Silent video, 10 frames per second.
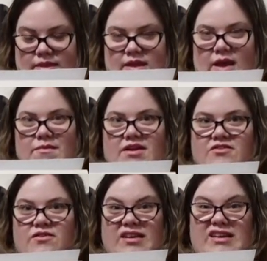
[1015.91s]
I mean, it's
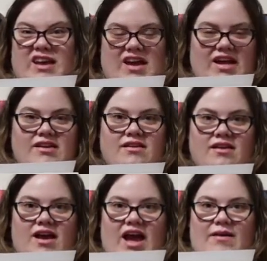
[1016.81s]
only 9.
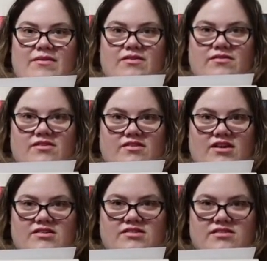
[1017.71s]
I've been known to
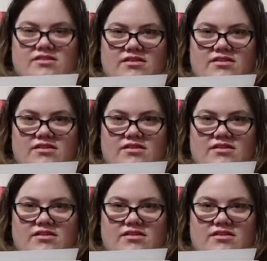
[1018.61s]
crush